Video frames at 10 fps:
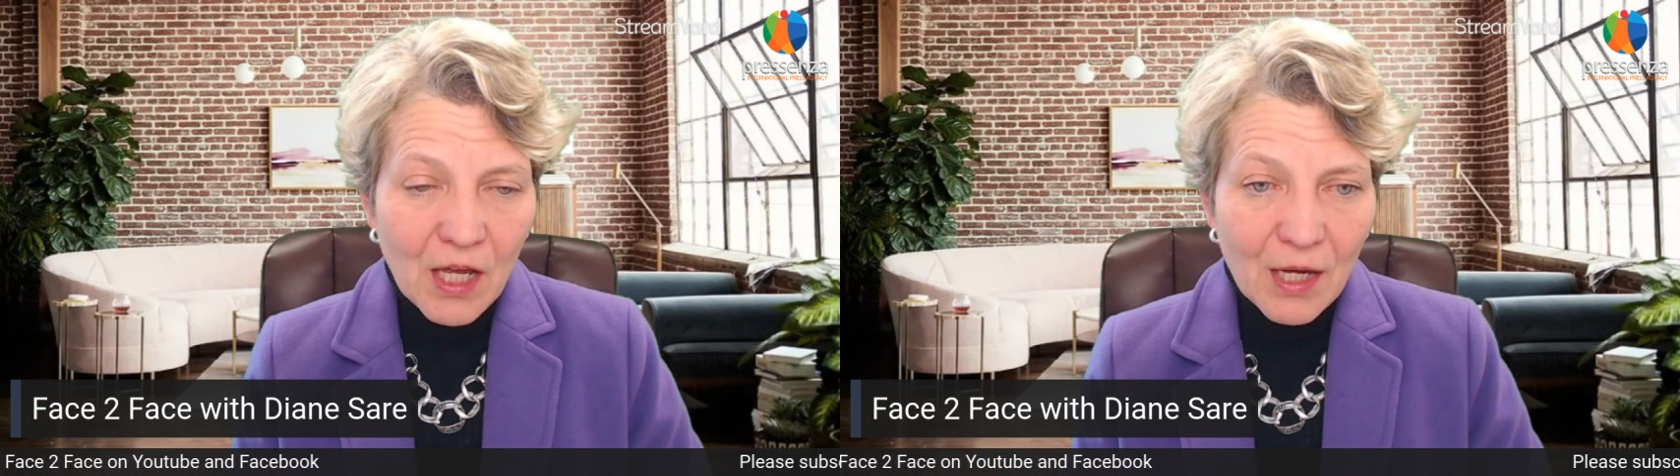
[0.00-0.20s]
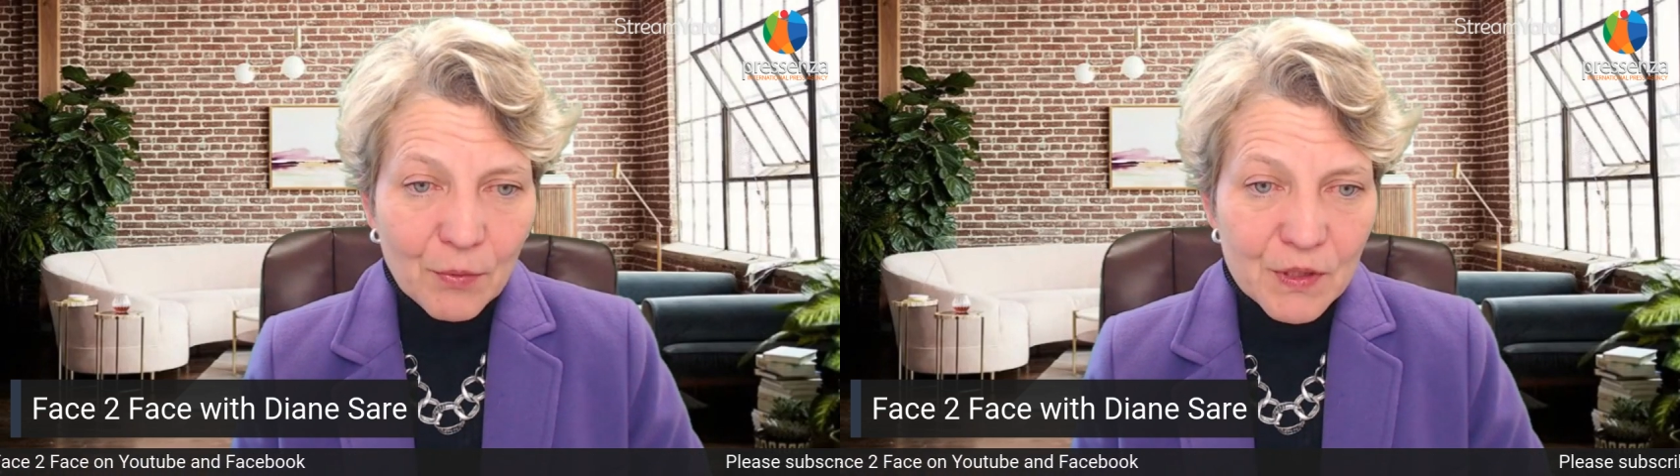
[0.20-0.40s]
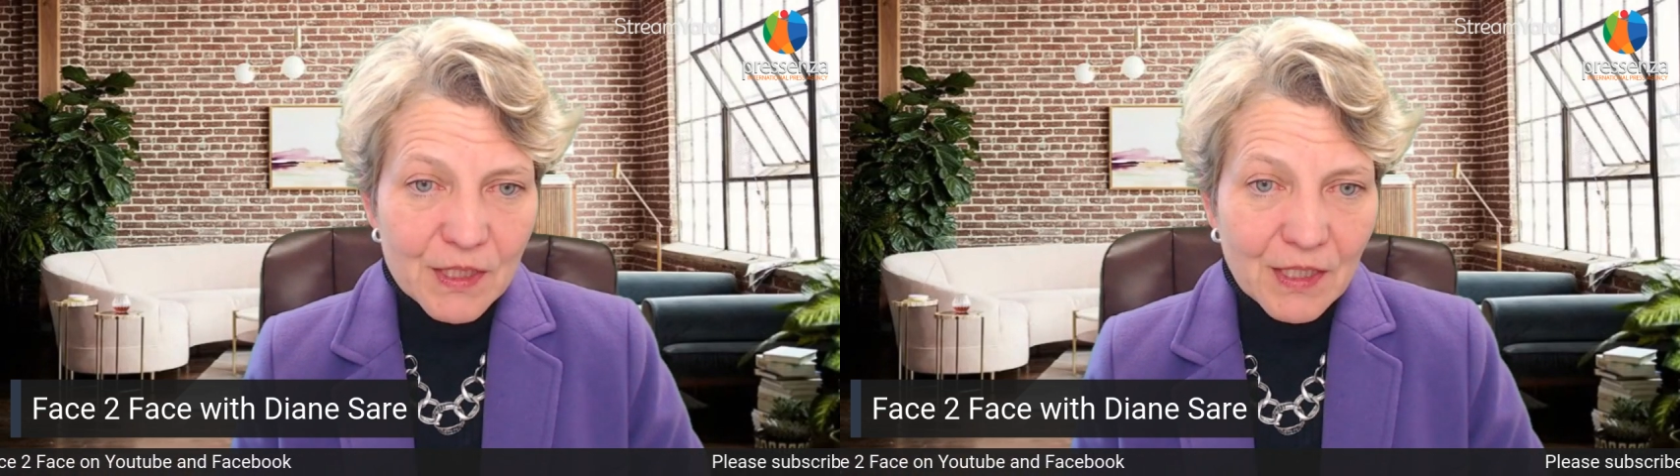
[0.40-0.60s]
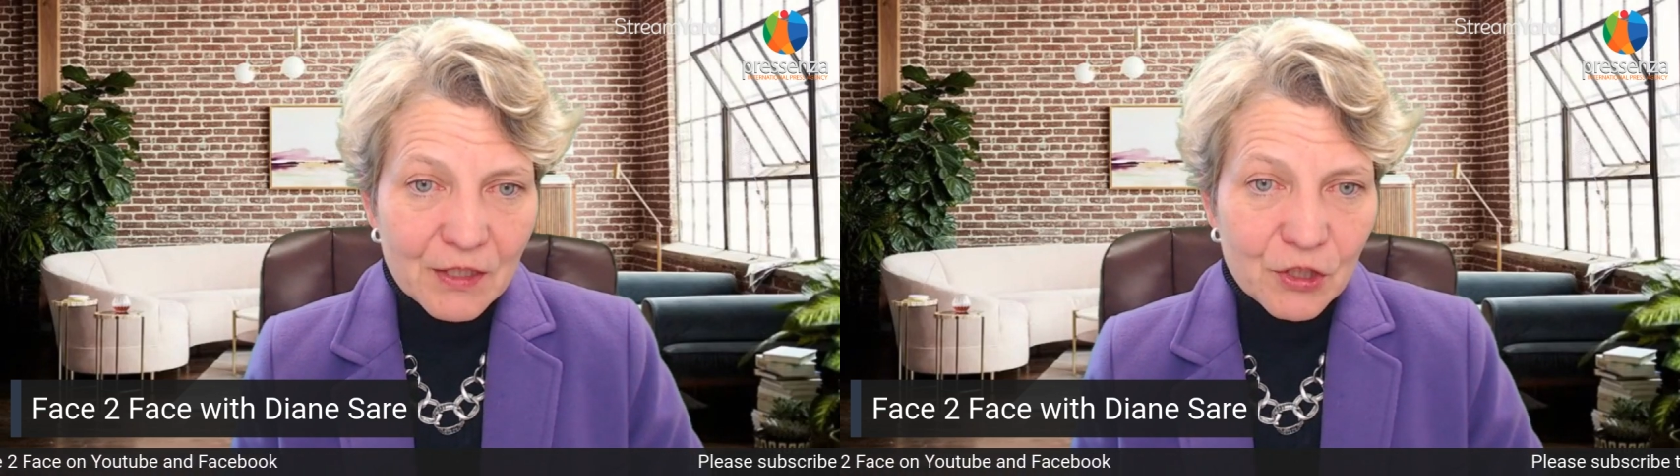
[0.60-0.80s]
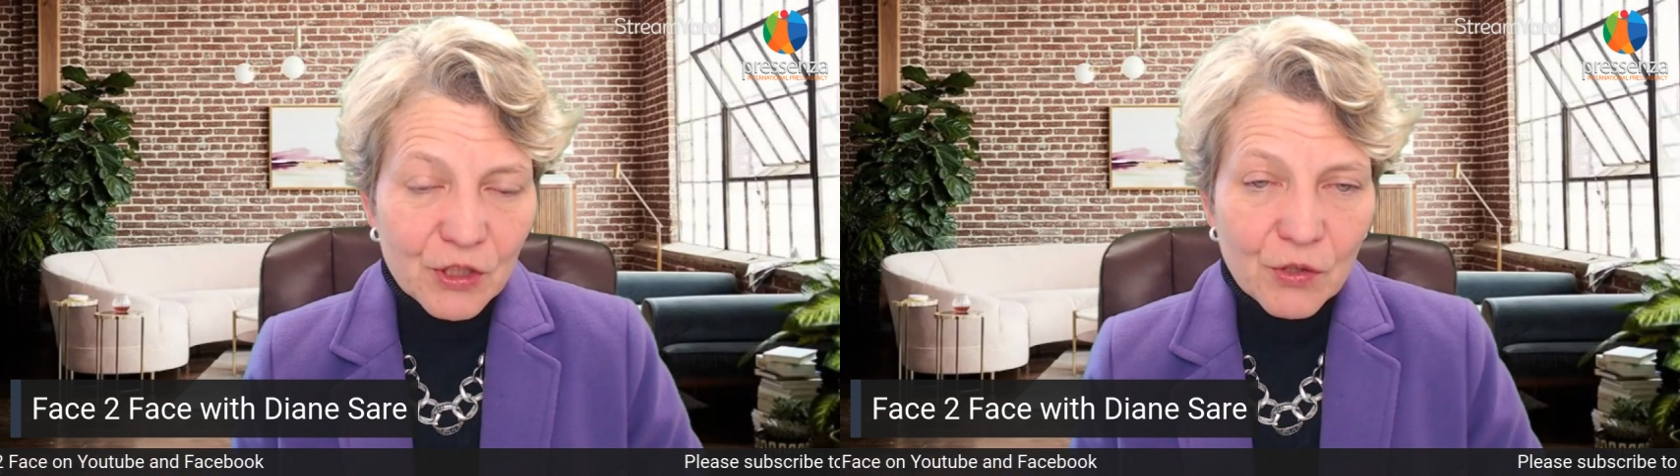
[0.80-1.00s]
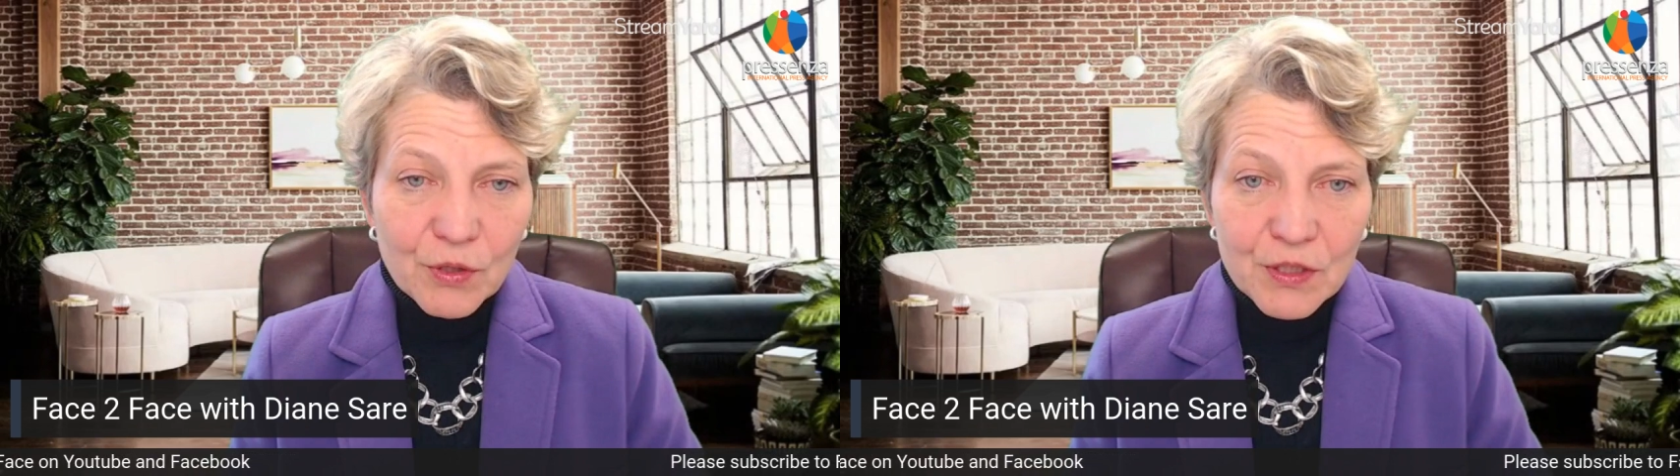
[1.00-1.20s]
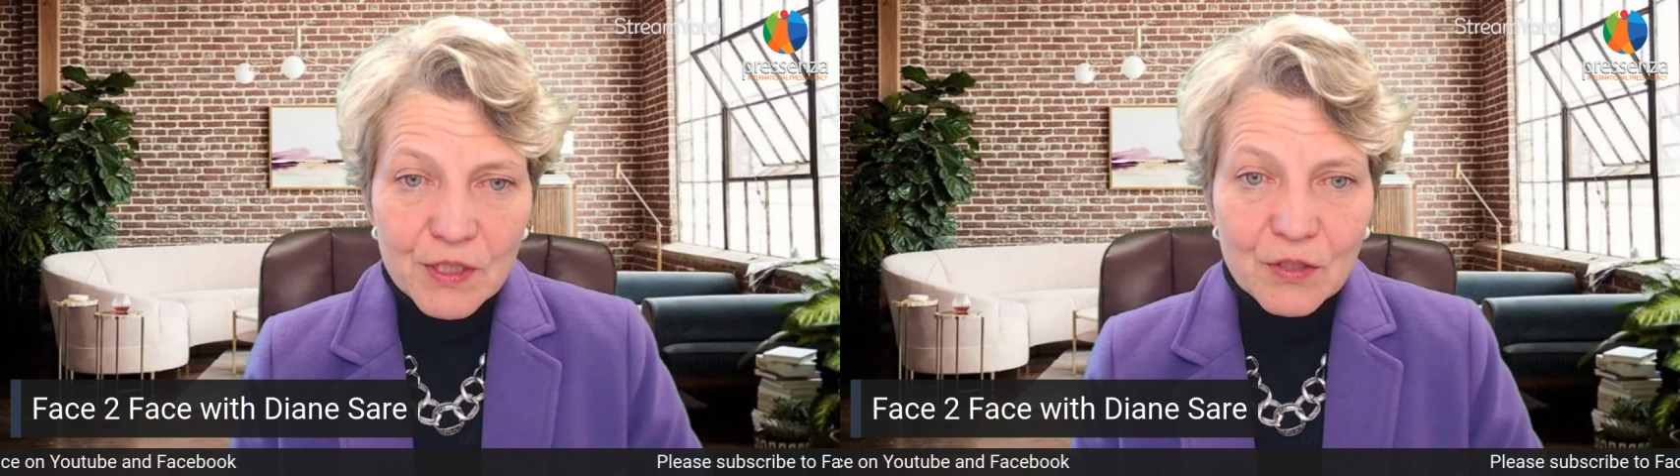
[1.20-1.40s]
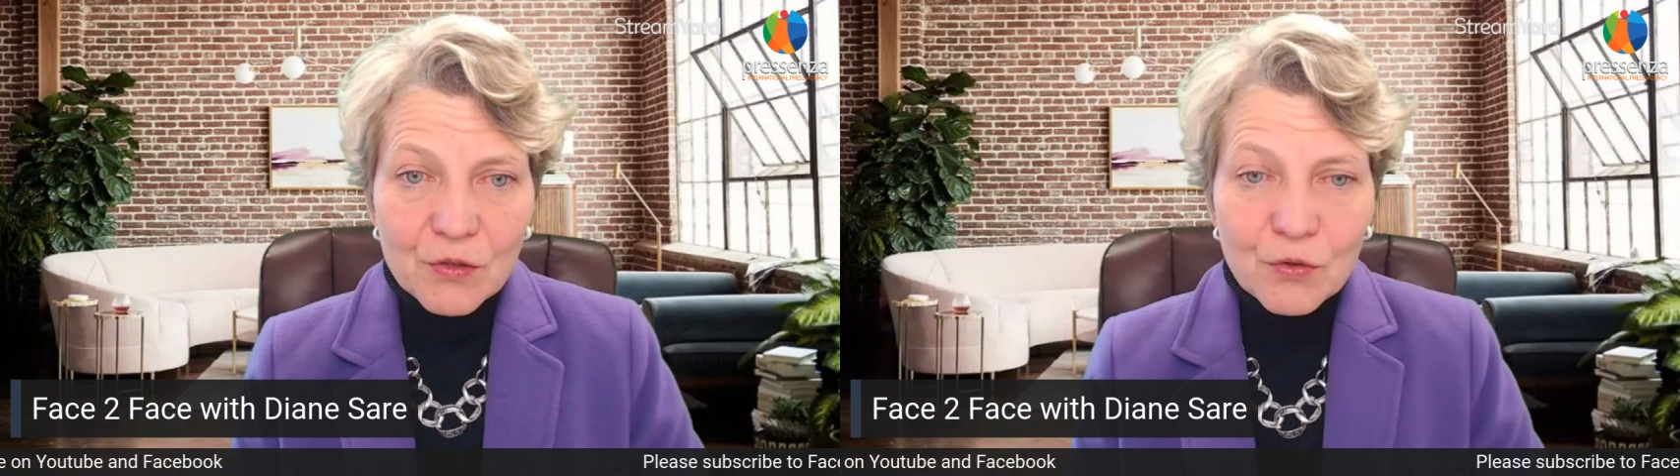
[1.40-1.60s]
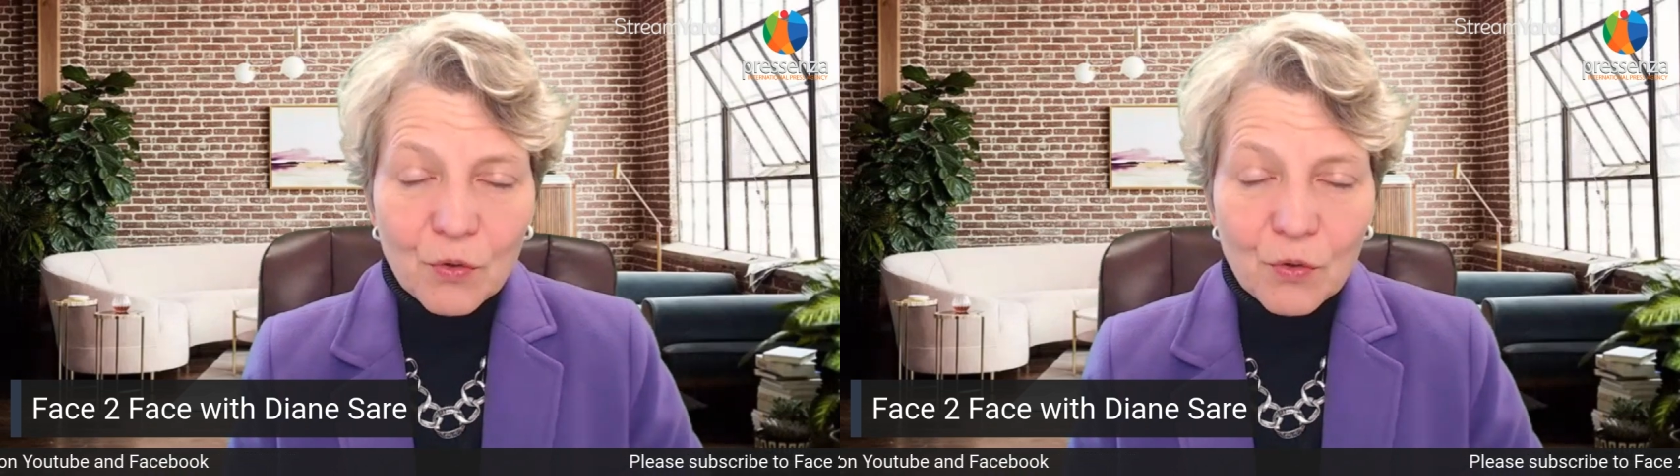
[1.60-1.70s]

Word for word: I will say Schiller Institute